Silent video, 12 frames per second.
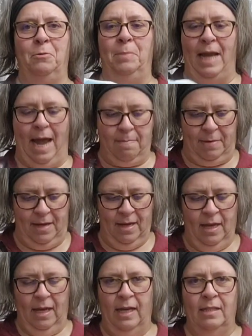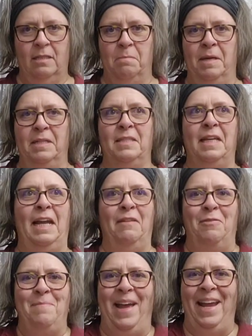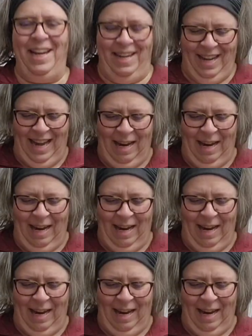you'll be happy. It's the best thing ever made.